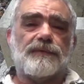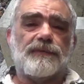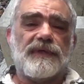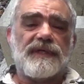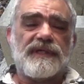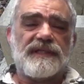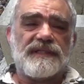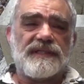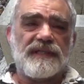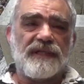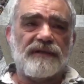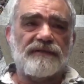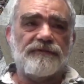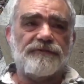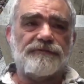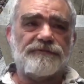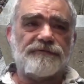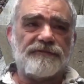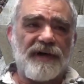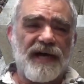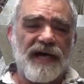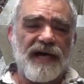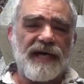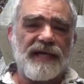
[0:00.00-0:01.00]
we did
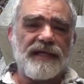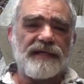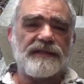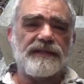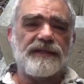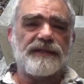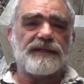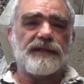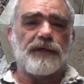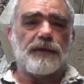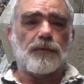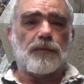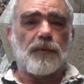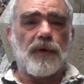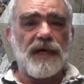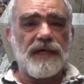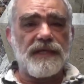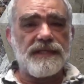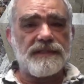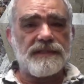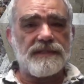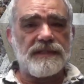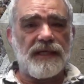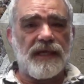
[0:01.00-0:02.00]
find that there
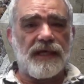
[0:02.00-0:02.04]
was